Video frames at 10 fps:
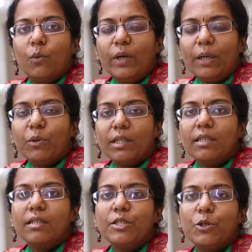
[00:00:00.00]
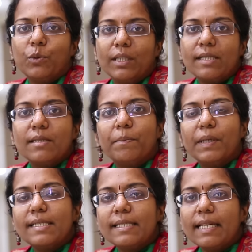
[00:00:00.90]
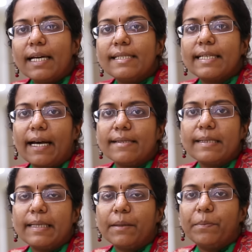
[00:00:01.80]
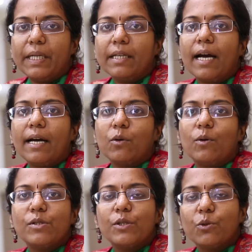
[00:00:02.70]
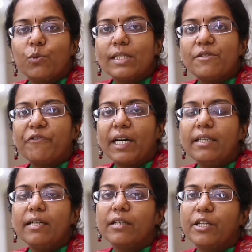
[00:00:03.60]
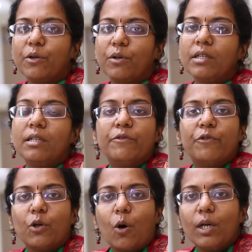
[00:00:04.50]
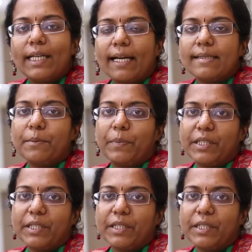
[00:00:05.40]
We work towards personalized cancer therapy and also towards finding a cure for all cancer